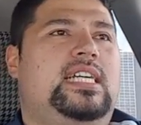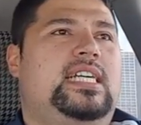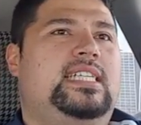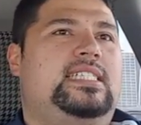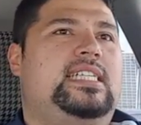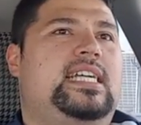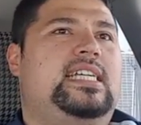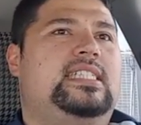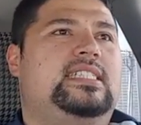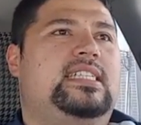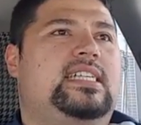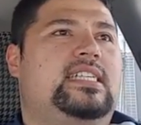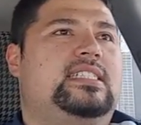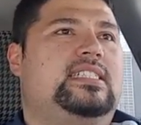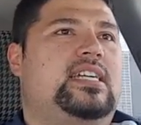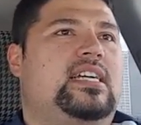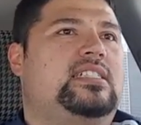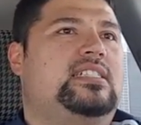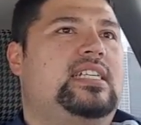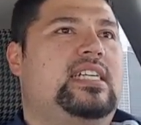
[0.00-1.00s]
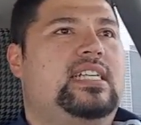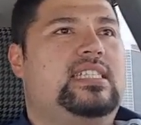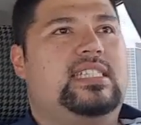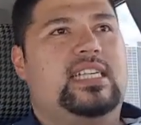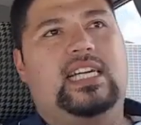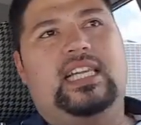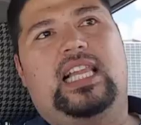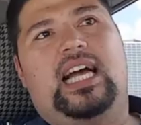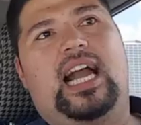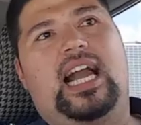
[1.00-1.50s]
He says he's gonna start seeing a
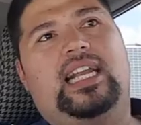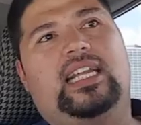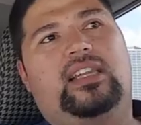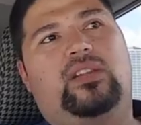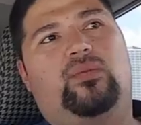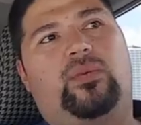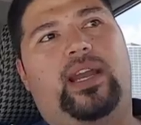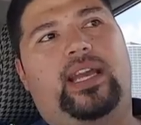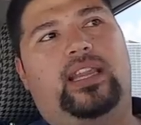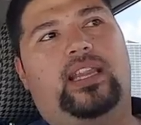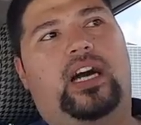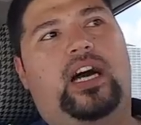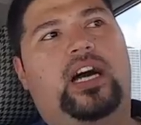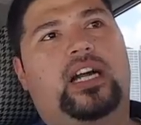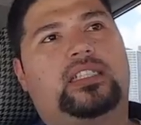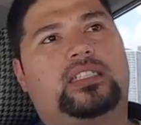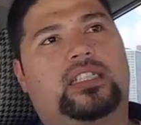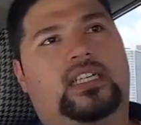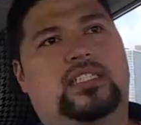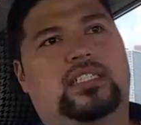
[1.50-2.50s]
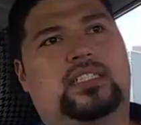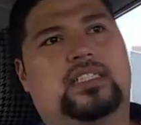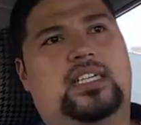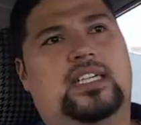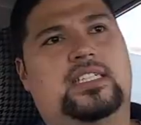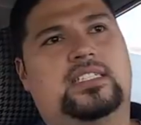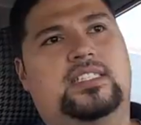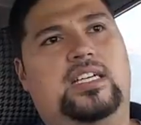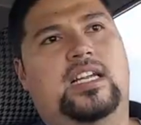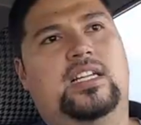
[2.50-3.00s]
decline in the weight loss because it's
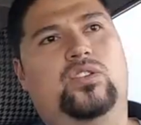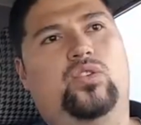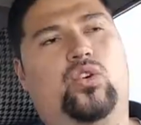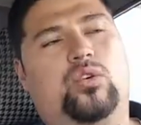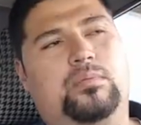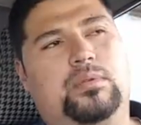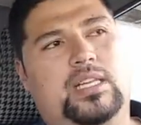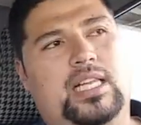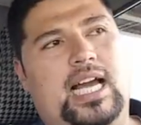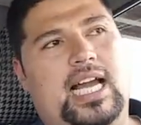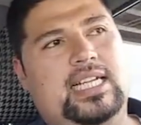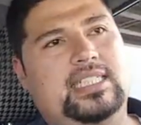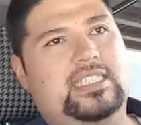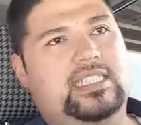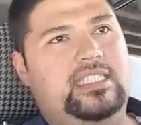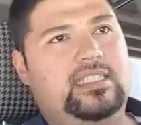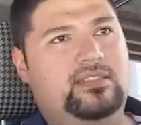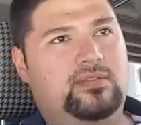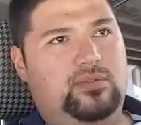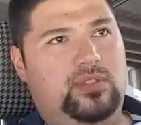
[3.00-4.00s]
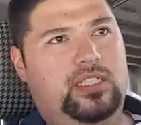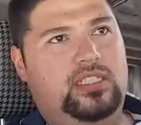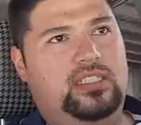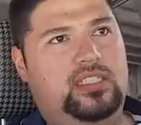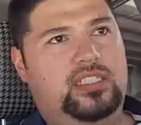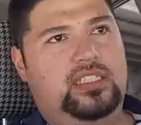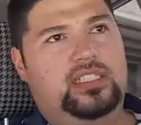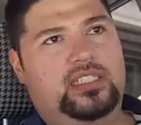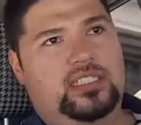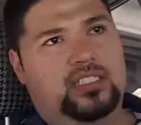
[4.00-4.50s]
gonna start normalizing, which